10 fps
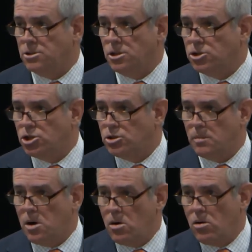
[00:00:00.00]
the
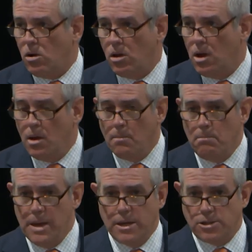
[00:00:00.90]
small
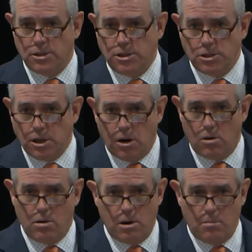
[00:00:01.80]
business
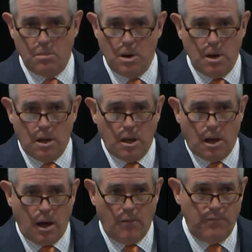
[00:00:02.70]
arm
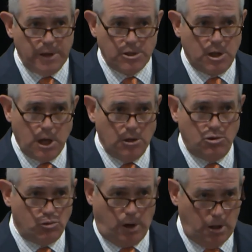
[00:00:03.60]
of this
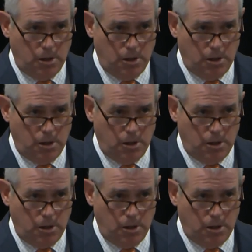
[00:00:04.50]
country,